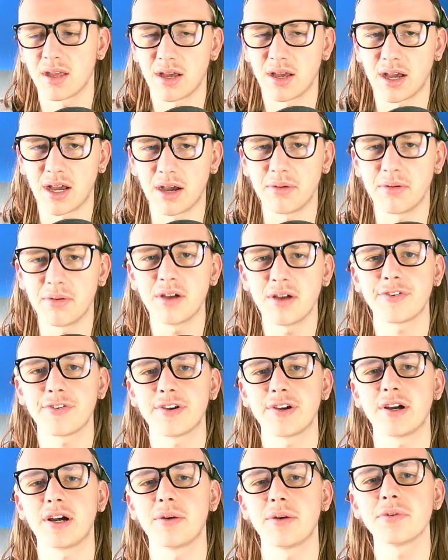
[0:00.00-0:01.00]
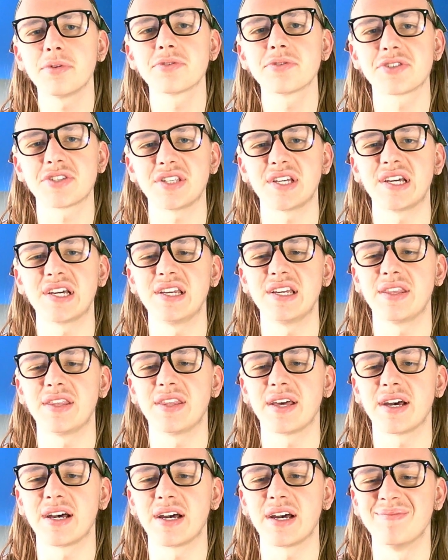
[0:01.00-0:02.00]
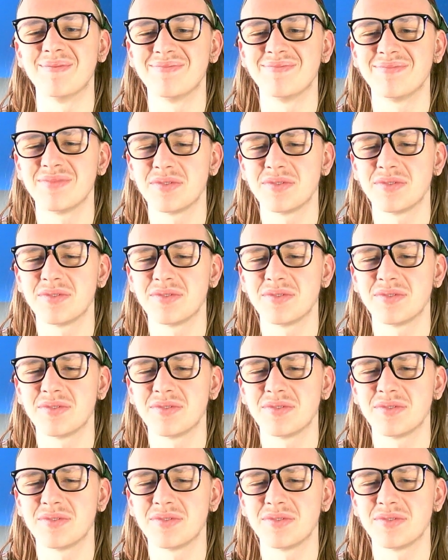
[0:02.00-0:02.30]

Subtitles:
However, I will say that